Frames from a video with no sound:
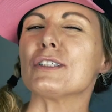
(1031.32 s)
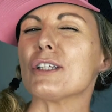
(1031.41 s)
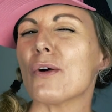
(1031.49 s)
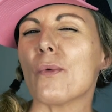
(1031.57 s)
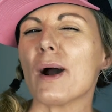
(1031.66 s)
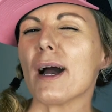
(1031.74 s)

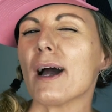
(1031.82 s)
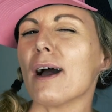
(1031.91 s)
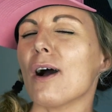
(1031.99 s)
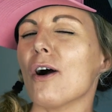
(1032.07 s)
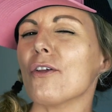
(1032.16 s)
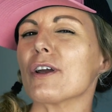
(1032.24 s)
So
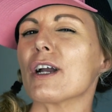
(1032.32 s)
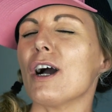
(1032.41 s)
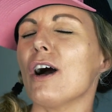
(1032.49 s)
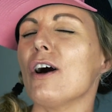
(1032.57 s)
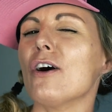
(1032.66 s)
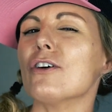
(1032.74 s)
why all the
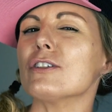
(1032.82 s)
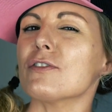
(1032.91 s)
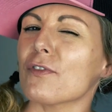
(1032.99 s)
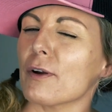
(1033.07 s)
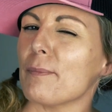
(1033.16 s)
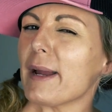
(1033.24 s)
calls
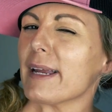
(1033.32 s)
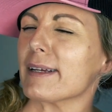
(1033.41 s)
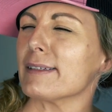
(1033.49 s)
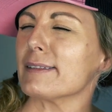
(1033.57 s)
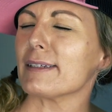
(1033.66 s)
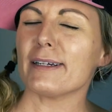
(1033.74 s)
for
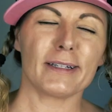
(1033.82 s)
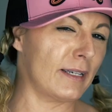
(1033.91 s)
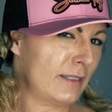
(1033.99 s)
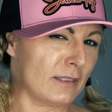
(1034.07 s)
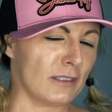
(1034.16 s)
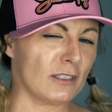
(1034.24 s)
bans
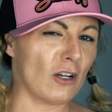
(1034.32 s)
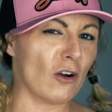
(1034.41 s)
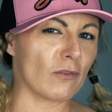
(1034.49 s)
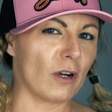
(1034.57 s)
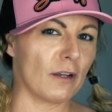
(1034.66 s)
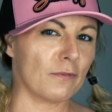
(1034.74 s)
against
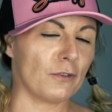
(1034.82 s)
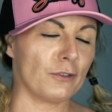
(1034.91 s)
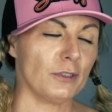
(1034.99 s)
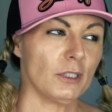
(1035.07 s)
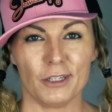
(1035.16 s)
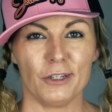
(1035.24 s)
assault rifles?